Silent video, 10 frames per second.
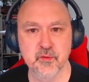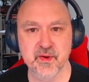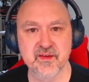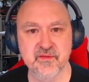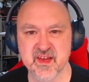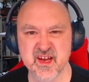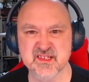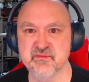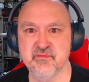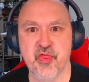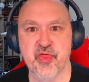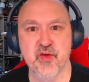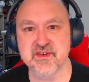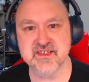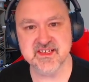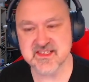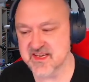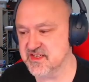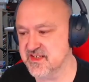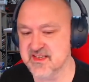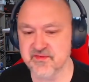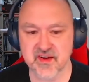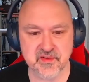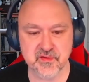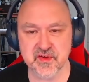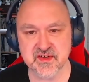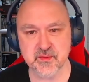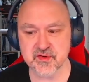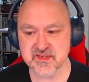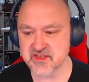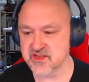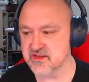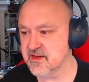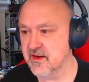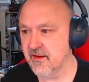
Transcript: be for the next 30 sessions if I do 30 more sessions.